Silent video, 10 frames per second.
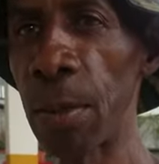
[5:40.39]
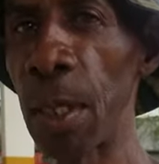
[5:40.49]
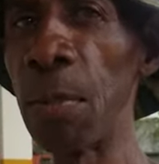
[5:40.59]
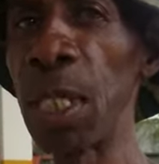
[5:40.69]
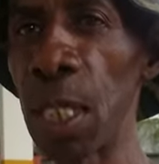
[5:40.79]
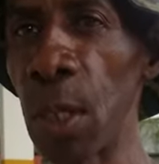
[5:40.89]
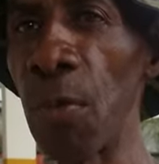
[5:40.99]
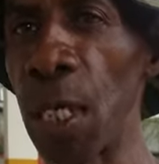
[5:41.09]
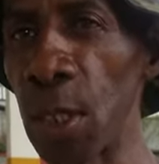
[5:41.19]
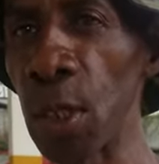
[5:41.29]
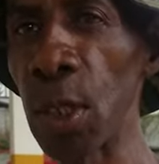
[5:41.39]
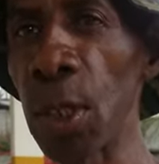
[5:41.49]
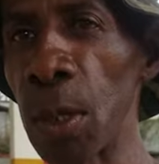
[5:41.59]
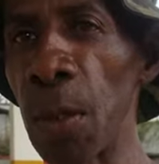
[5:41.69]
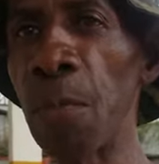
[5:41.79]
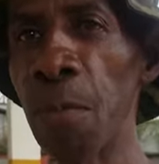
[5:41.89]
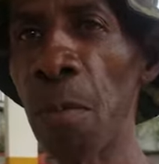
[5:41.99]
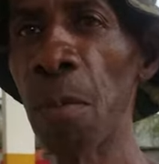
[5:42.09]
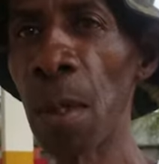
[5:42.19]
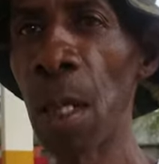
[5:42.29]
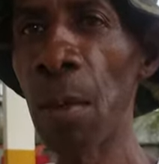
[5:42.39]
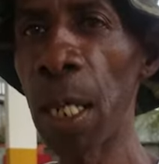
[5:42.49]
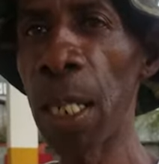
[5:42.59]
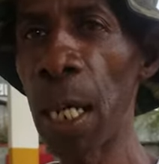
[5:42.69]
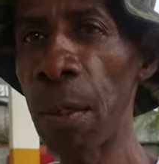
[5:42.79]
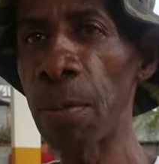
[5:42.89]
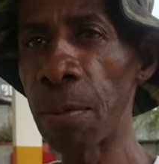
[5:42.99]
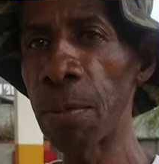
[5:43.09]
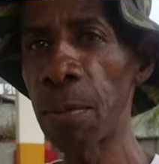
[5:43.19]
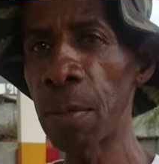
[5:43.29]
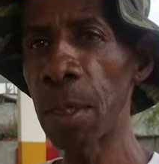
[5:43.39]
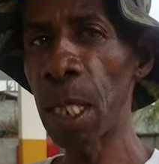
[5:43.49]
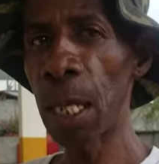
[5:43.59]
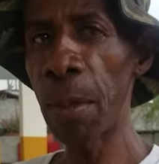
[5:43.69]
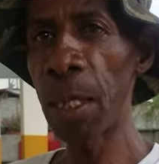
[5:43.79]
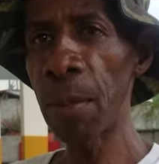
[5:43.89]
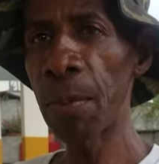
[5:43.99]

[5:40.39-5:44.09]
But Mister dua buat susu Maria. Promise. You know what I mean?